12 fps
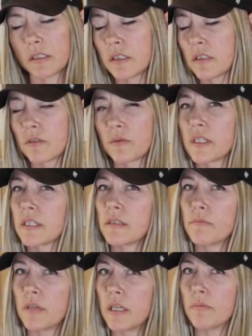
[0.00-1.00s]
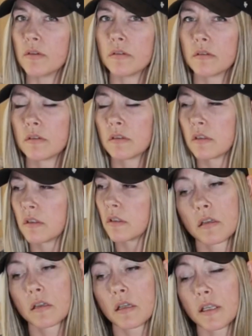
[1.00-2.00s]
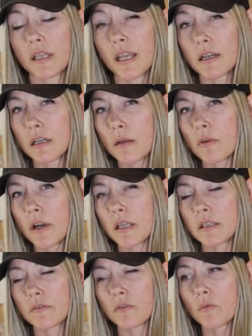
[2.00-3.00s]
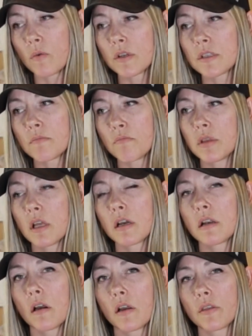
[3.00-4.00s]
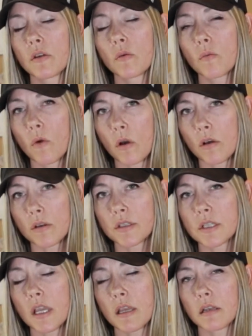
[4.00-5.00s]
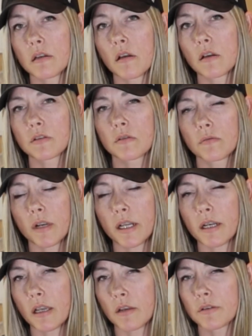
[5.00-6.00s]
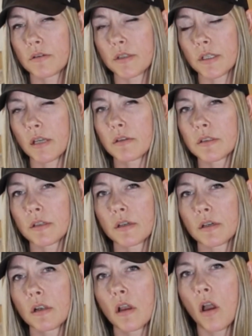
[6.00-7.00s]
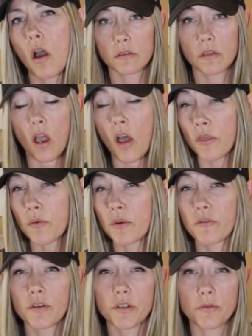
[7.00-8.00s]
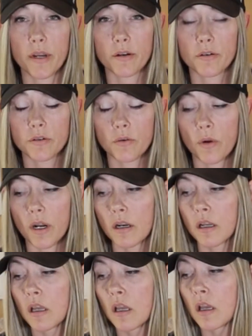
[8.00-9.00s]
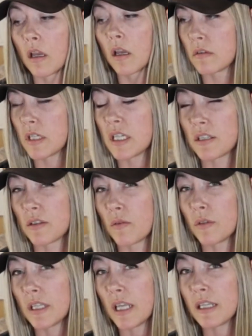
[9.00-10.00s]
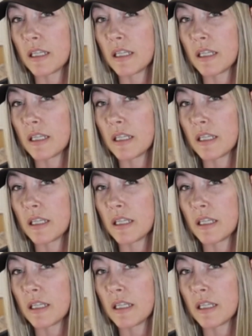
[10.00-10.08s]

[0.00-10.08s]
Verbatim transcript: They're just twisted people. And they ended up writing different words in blood on their walls and also writing Helter Skelter on the refrigerator door. It is noted they